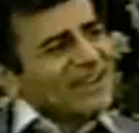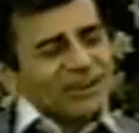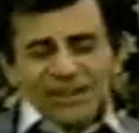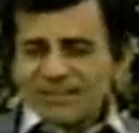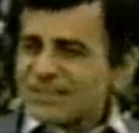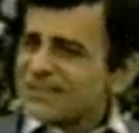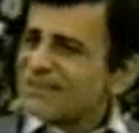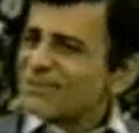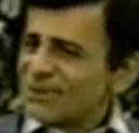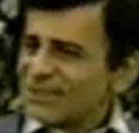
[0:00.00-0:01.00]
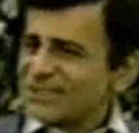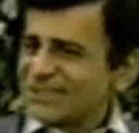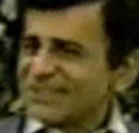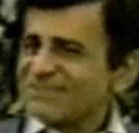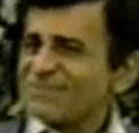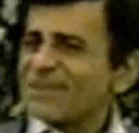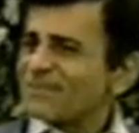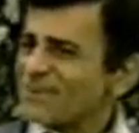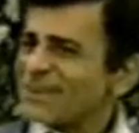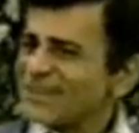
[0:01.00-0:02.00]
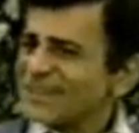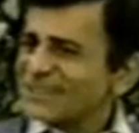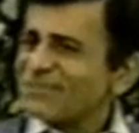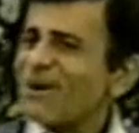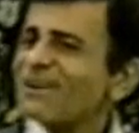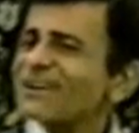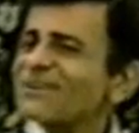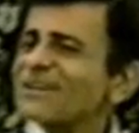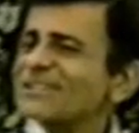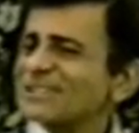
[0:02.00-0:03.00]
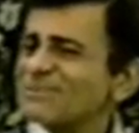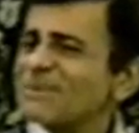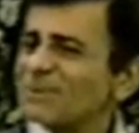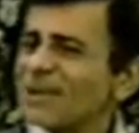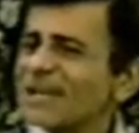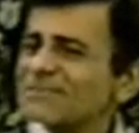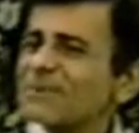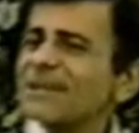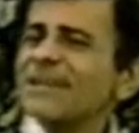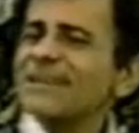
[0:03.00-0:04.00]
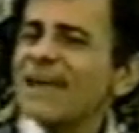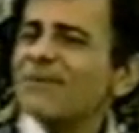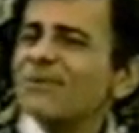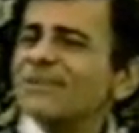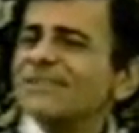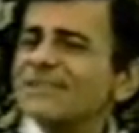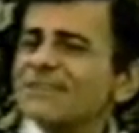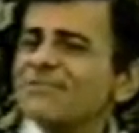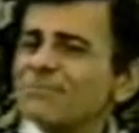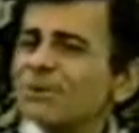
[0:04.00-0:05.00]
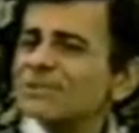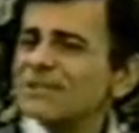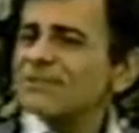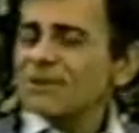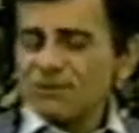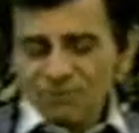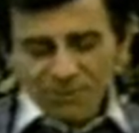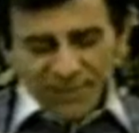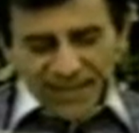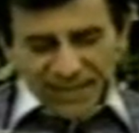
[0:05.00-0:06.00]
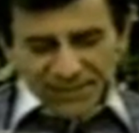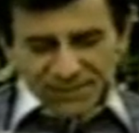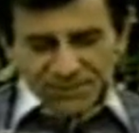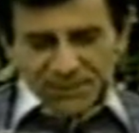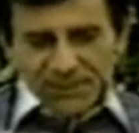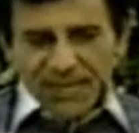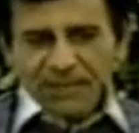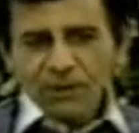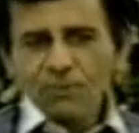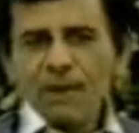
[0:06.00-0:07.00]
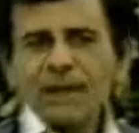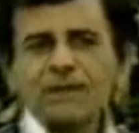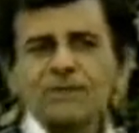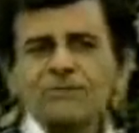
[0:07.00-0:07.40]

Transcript: You know, that's a tough question. It really is. Of all the questions people ask me, I think that one is the most difficult for me to answer, because I can go back to